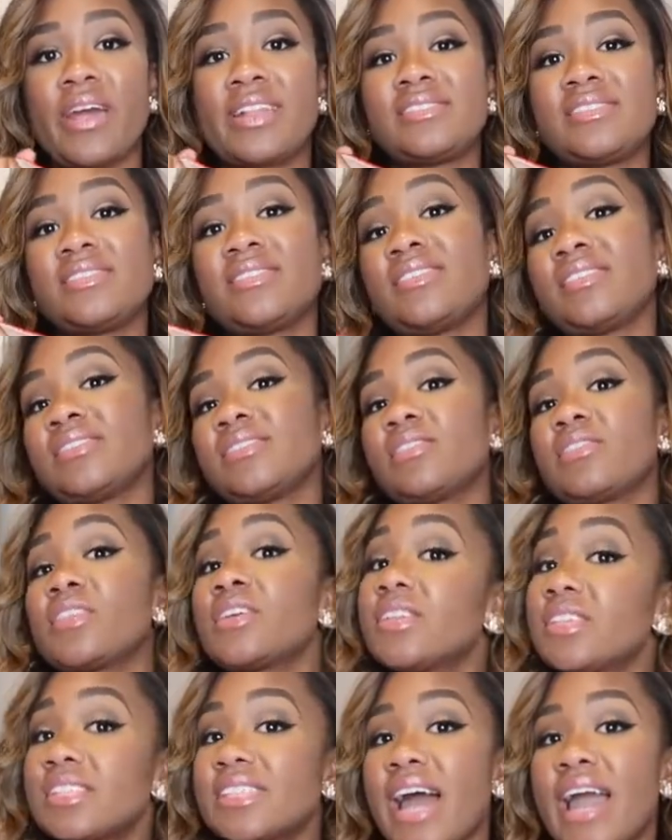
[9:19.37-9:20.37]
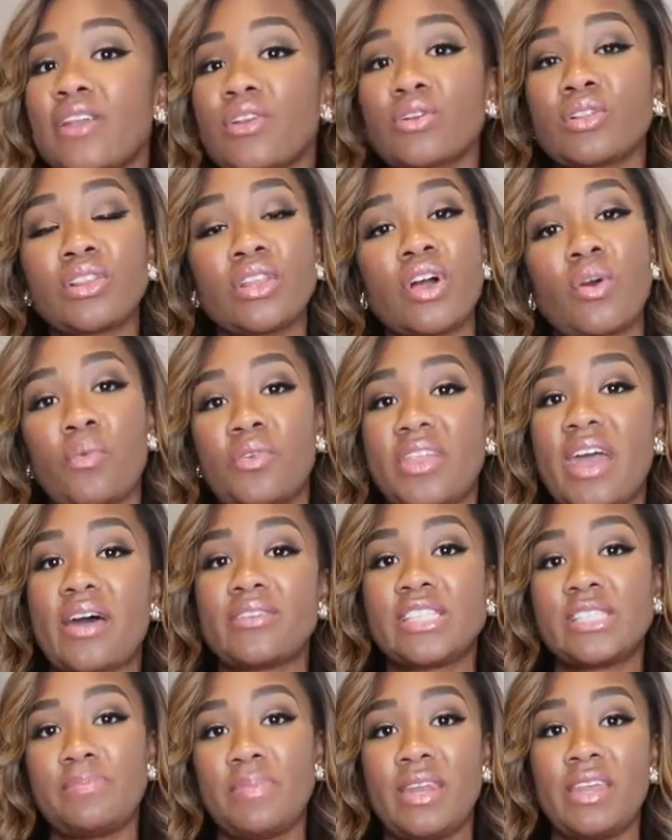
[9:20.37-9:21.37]
That's the designer look
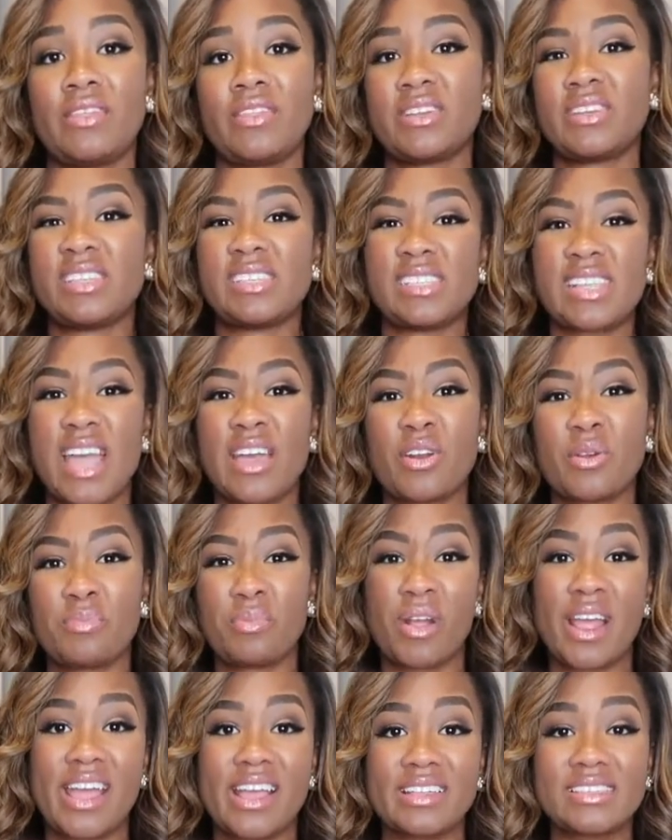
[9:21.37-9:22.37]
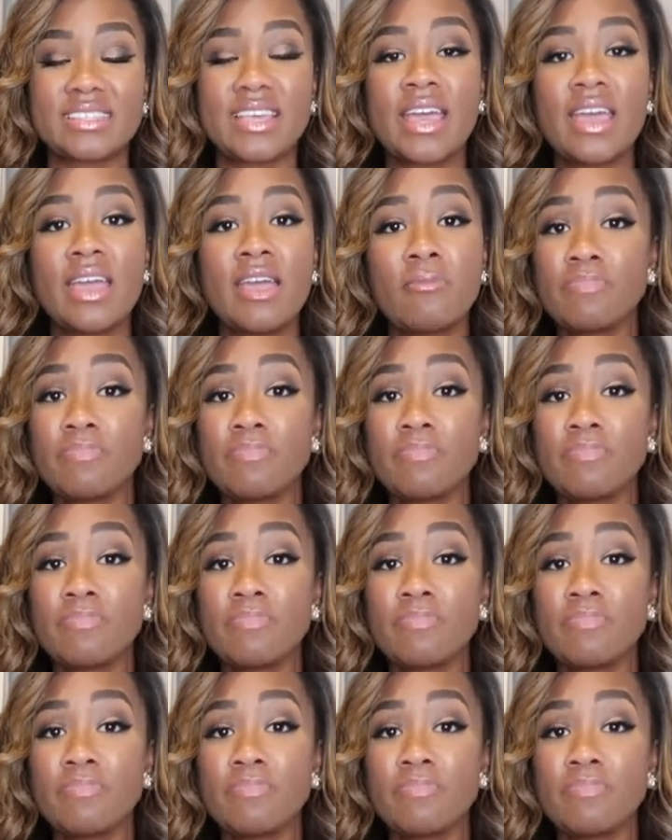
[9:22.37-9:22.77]
without spending the designer price.